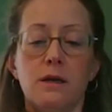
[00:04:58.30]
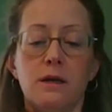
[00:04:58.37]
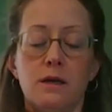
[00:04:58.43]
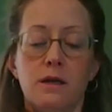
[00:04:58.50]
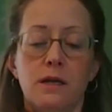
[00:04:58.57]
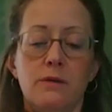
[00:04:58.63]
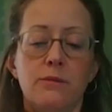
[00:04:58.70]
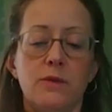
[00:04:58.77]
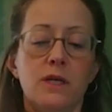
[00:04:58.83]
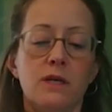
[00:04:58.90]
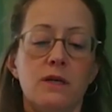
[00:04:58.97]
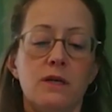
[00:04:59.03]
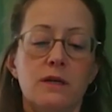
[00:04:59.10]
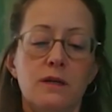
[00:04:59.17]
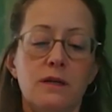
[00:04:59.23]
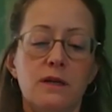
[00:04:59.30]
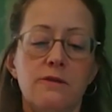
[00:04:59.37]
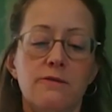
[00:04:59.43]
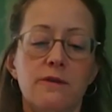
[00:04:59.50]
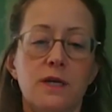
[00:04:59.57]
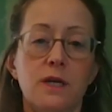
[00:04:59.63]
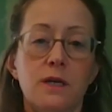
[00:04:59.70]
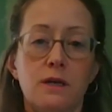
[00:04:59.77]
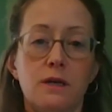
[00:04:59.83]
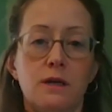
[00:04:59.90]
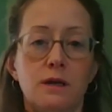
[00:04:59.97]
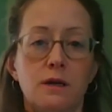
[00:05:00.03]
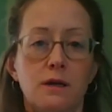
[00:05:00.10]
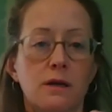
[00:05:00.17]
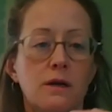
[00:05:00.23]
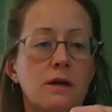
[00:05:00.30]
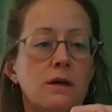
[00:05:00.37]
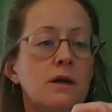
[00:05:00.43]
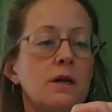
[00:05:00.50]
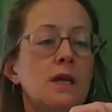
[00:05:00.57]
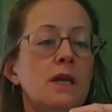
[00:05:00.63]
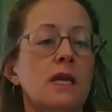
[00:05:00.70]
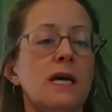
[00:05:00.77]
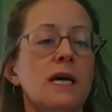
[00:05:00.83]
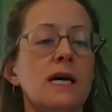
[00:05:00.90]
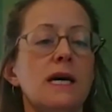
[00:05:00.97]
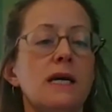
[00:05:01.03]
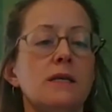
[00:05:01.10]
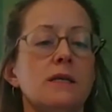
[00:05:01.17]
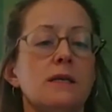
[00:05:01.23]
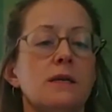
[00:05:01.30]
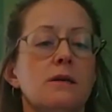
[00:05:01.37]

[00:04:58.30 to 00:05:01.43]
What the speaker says: And I'm going to give it a knot.